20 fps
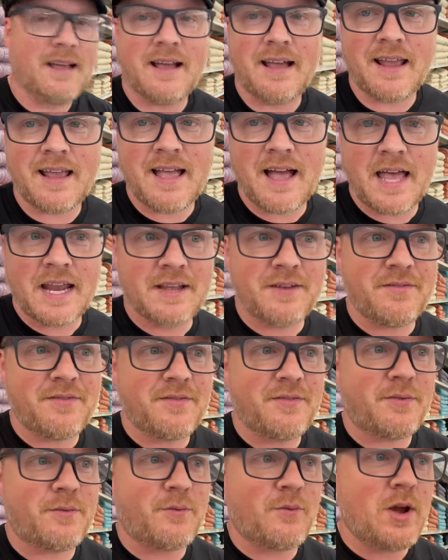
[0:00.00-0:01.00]
I kind of
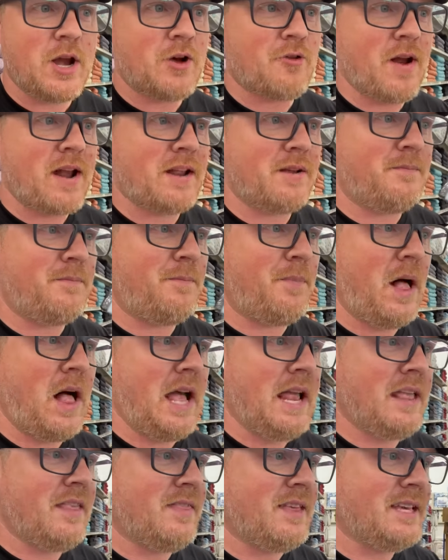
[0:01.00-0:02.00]
regretted
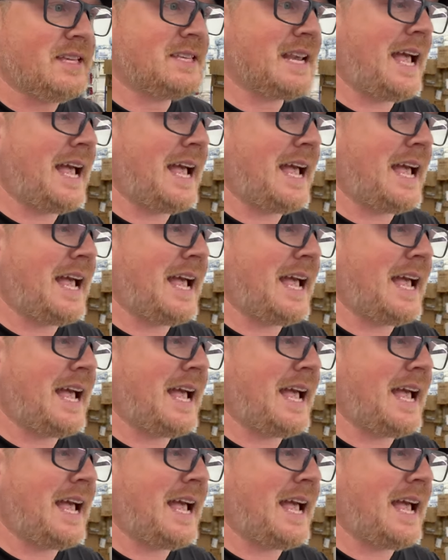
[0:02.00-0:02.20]
buying this.